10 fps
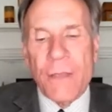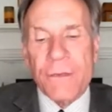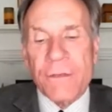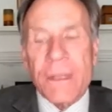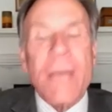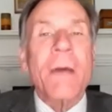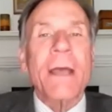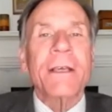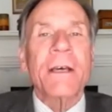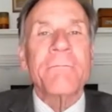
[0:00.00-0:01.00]
then they
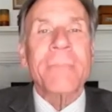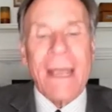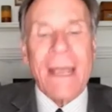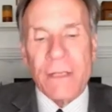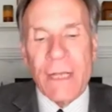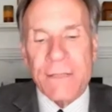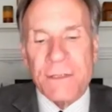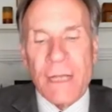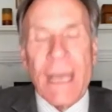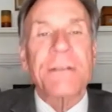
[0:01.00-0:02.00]
might come back the
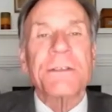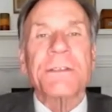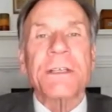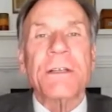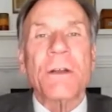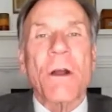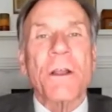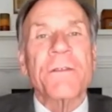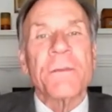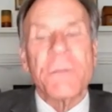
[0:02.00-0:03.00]
next night to see Dark
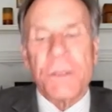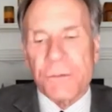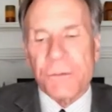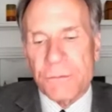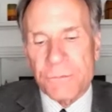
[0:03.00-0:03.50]
of the Moon.